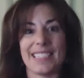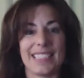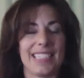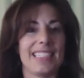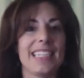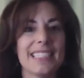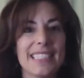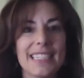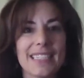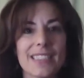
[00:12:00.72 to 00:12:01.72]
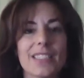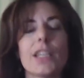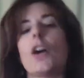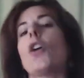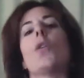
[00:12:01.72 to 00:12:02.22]
statistics
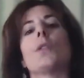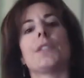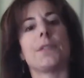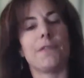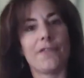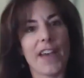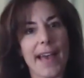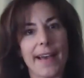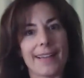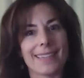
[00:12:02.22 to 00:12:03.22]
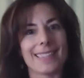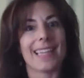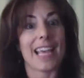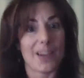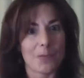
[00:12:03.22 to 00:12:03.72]
or some facts
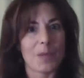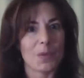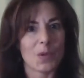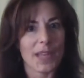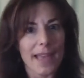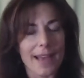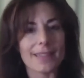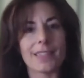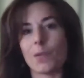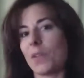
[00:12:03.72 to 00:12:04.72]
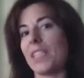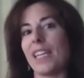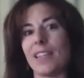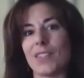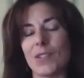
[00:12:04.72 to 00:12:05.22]
and have people guess on what
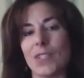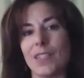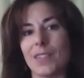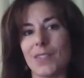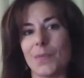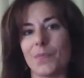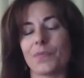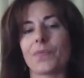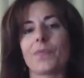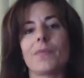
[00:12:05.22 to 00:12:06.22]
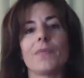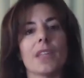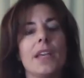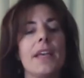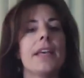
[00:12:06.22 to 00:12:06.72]
the answer is.
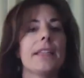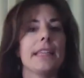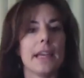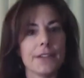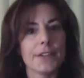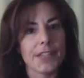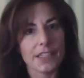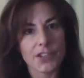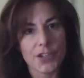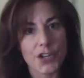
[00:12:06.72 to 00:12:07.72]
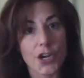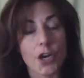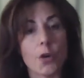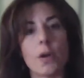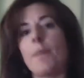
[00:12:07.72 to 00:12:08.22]
The other thing to
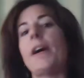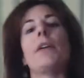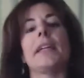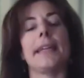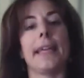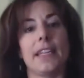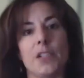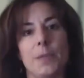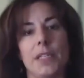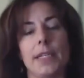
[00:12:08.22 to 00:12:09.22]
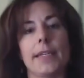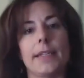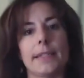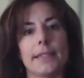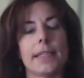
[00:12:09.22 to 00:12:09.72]
know about engagement
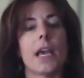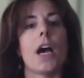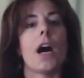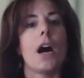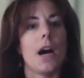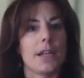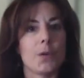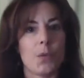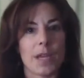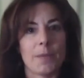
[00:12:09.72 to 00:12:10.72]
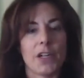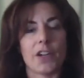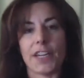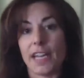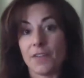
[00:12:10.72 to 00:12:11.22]
is on a
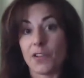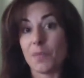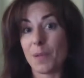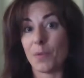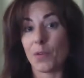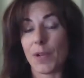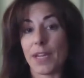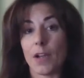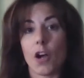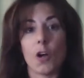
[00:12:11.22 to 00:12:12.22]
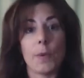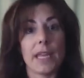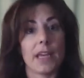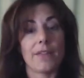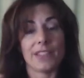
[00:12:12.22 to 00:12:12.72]
webinar, you have to remember, right, all we
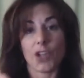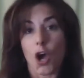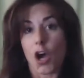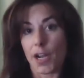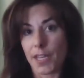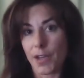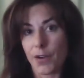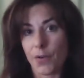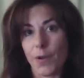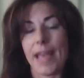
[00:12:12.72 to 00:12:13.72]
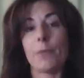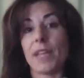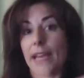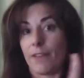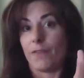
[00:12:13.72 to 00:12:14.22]
have is audio and
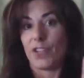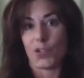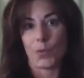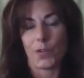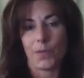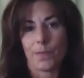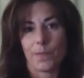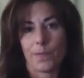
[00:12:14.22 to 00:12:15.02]
we have visual.